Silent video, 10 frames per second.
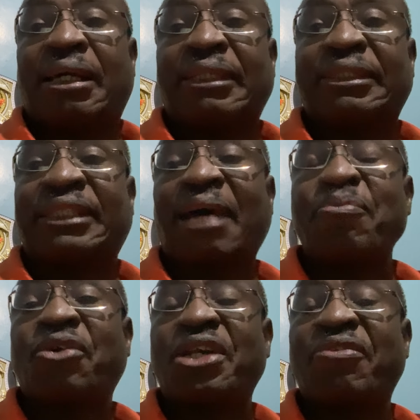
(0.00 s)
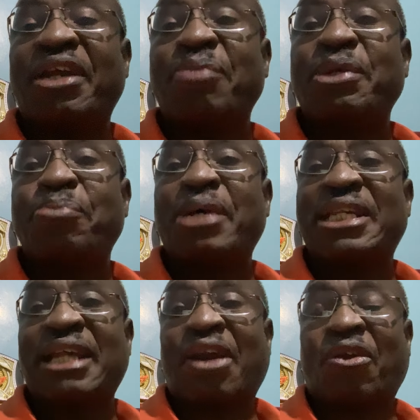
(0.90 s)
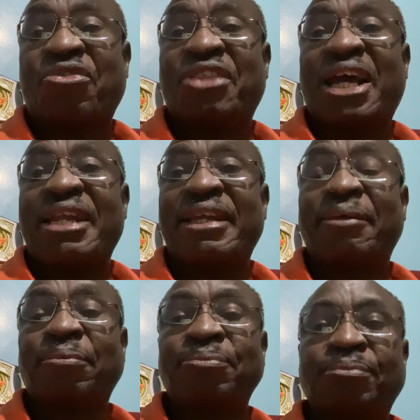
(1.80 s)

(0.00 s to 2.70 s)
Some could even be better off than him.